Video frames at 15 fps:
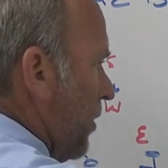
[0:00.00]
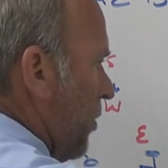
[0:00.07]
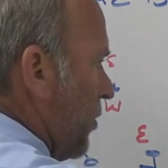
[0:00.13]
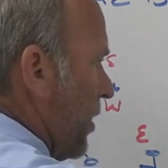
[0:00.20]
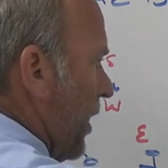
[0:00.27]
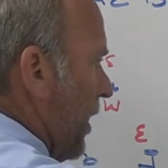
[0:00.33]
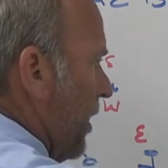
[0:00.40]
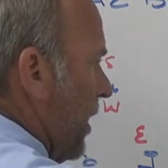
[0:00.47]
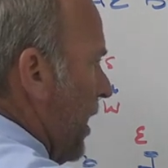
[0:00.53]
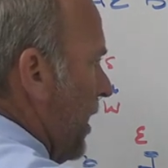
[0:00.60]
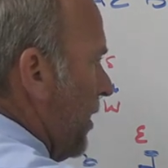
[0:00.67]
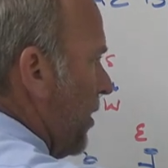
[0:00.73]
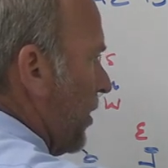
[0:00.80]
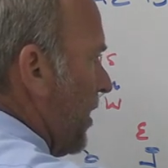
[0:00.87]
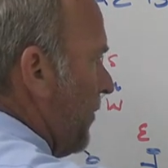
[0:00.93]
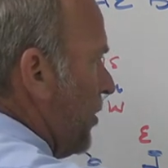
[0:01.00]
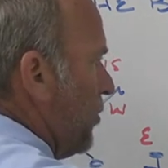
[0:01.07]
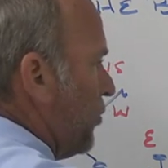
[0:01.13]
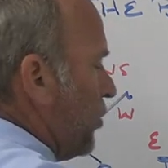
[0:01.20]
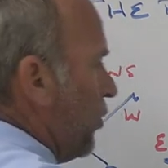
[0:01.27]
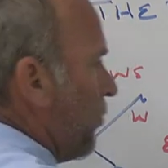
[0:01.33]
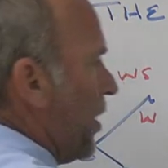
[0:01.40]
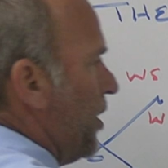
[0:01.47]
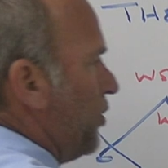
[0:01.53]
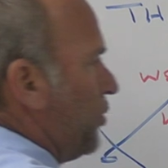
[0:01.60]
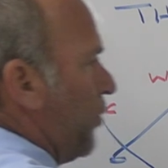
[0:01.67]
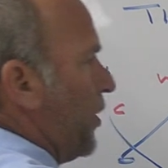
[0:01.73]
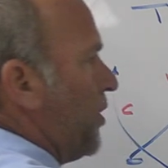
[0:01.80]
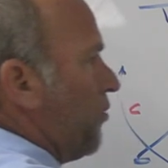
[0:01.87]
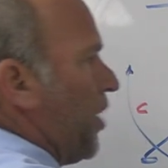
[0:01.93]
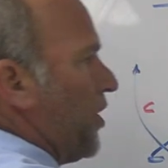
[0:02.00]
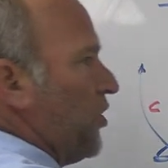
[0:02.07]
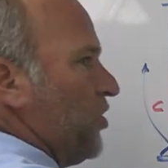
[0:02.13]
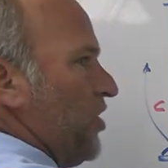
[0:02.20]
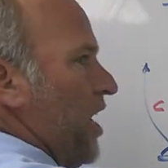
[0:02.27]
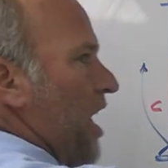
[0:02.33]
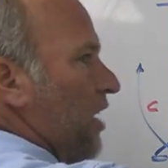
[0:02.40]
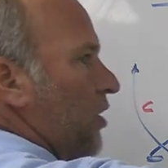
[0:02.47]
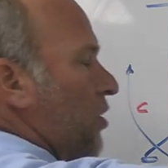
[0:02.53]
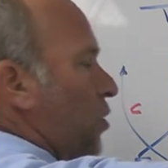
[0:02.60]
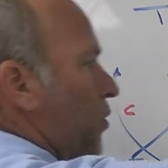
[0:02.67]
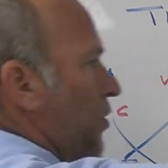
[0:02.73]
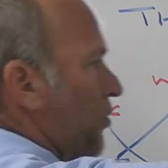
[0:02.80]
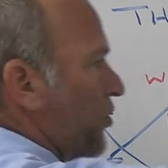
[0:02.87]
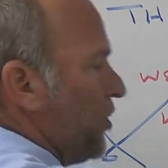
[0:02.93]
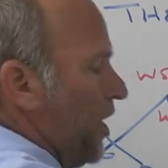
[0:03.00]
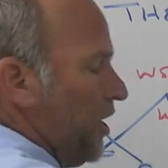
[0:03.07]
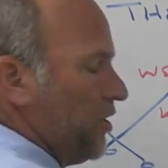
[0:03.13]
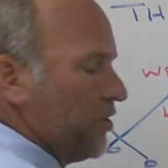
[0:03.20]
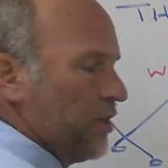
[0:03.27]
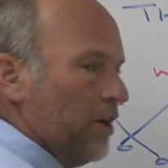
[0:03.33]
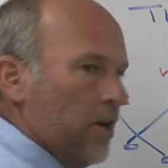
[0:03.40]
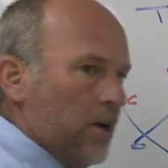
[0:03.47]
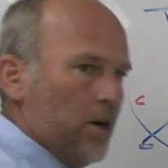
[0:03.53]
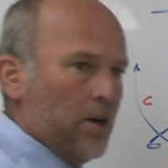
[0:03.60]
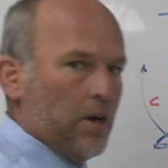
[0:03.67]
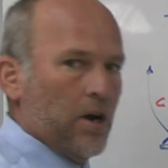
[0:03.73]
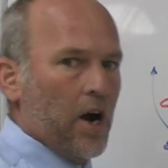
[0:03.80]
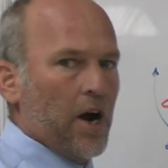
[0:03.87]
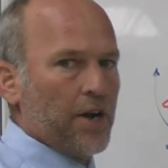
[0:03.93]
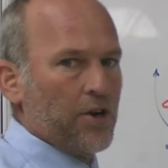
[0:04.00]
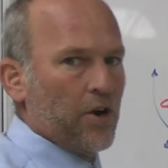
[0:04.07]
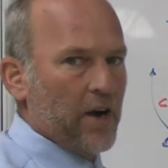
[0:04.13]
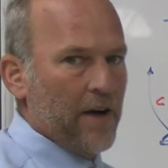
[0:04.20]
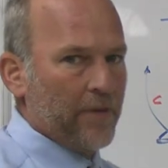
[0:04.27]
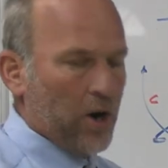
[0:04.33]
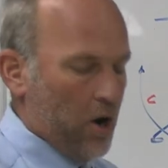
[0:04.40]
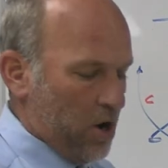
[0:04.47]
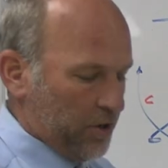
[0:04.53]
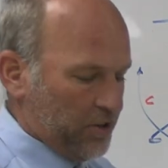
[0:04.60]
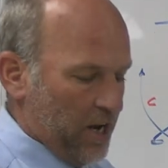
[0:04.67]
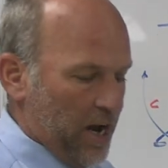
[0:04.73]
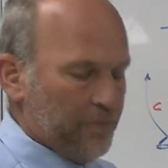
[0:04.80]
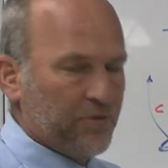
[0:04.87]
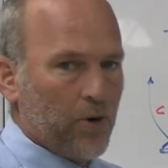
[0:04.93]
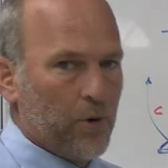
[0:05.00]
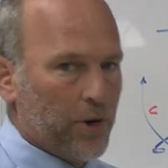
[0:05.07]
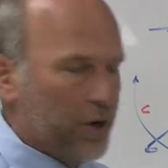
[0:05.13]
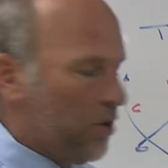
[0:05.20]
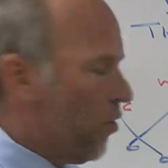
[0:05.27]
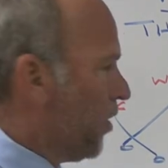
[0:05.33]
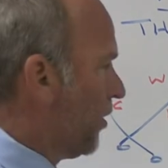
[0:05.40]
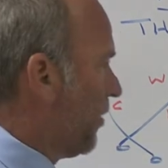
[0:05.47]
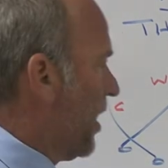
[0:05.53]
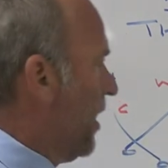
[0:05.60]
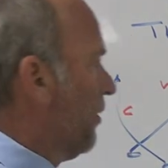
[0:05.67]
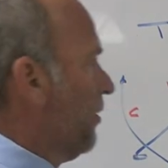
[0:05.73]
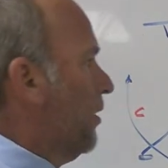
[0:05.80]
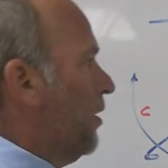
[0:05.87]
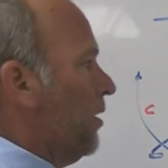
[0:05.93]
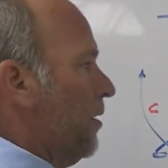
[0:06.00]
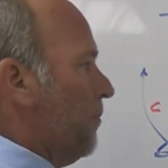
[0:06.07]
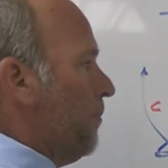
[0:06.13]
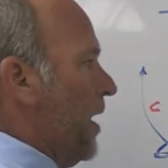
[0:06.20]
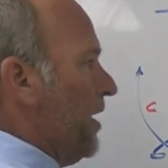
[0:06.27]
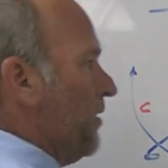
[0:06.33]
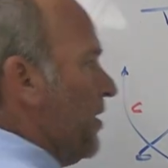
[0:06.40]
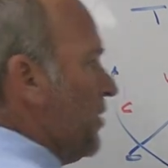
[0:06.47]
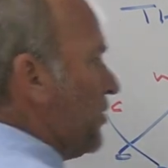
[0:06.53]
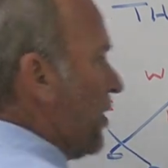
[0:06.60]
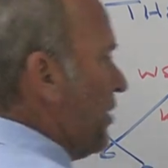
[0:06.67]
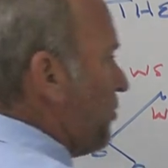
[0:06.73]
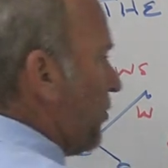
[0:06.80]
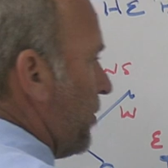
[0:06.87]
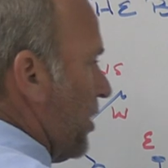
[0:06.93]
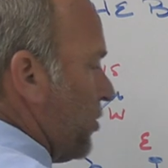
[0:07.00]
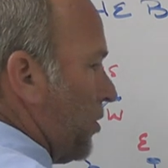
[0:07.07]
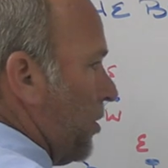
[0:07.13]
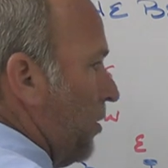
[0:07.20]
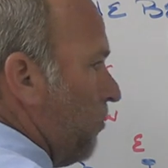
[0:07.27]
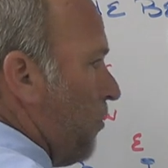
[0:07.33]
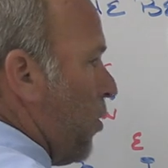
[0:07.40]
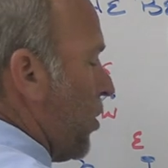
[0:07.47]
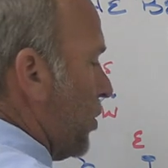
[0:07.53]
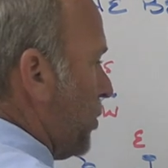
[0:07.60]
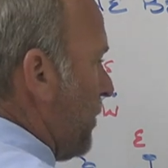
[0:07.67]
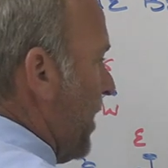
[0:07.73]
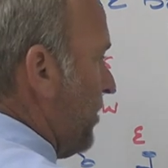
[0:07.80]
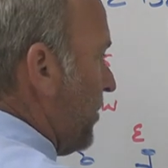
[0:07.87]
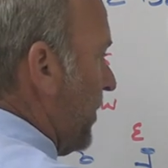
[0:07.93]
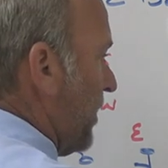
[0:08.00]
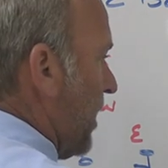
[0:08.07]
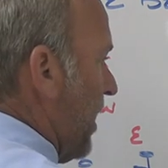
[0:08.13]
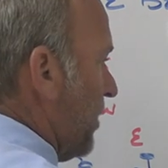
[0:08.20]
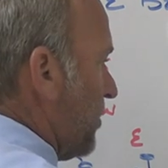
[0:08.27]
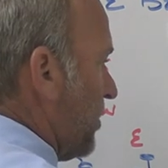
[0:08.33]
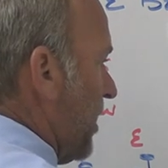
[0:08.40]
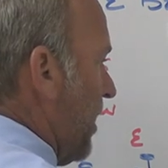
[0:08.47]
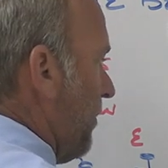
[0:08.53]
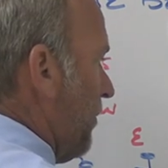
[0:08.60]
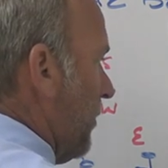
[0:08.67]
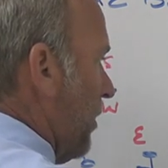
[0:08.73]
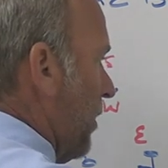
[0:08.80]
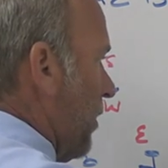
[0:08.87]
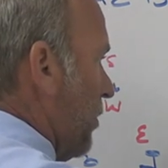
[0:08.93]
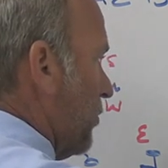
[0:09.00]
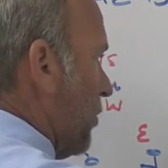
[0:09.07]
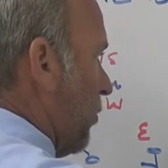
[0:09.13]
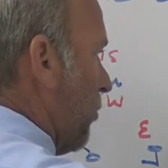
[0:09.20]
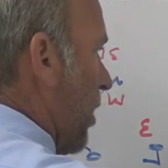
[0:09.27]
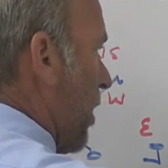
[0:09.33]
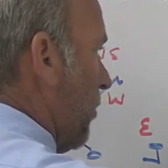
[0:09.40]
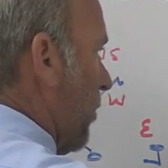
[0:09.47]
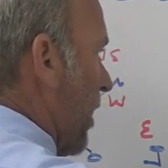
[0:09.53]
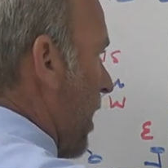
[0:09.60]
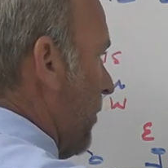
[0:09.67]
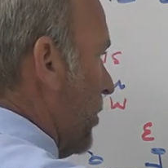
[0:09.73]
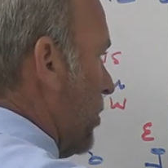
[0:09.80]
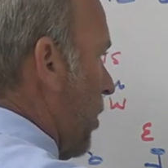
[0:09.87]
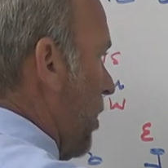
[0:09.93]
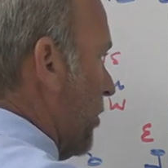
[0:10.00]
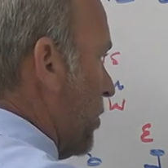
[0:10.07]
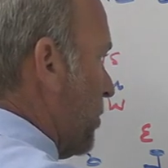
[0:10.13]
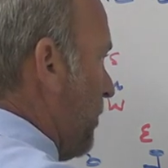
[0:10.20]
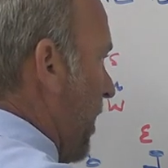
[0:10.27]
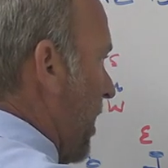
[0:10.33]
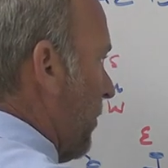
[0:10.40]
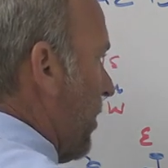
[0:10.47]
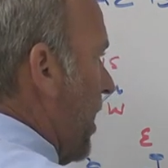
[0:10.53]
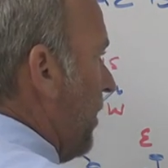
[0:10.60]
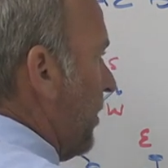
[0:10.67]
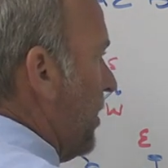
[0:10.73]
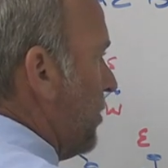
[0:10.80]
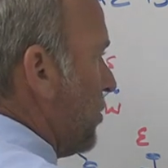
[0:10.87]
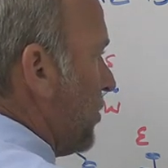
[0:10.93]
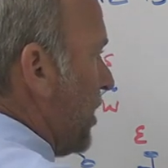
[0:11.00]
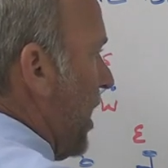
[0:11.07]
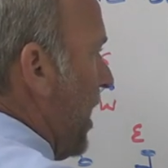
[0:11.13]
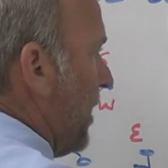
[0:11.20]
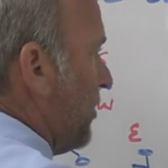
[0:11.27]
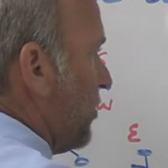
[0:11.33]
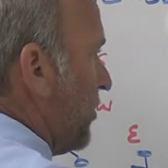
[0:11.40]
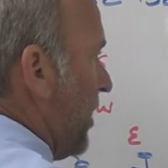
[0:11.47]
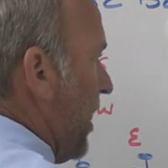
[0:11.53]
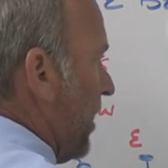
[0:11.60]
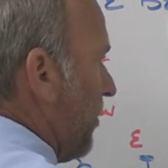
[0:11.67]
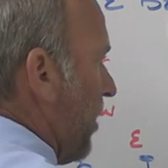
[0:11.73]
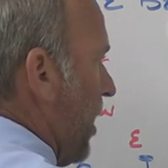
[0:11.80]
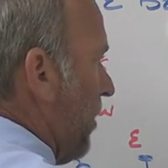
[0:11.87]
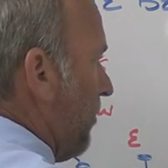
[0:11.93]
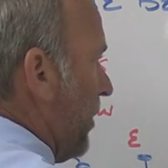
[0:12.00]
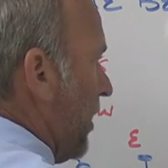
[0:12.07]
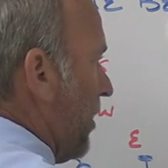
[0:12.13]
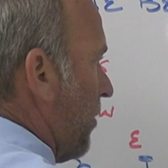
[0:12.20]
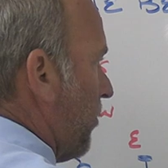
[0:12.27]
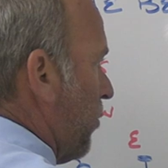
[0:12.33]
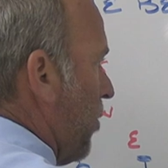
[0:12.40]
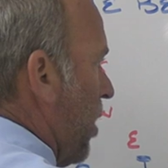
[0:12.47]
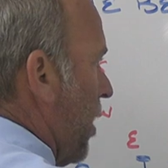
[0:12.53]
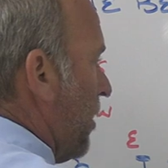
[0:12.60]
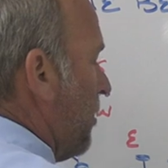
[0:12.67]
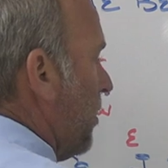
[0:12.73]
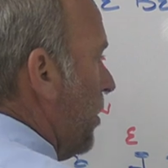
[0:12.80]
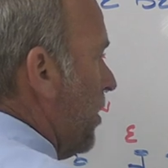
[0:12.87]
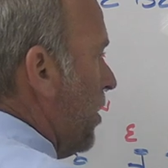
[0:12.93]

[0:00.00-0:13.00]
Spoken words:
okay, and they're giving you two reads, so when you run the snag, the corner sinks, all right, you're having a hard time throwing the corner out, make this a traditional more spacing concept. So run what I would call the spot route inside, snag route by number one.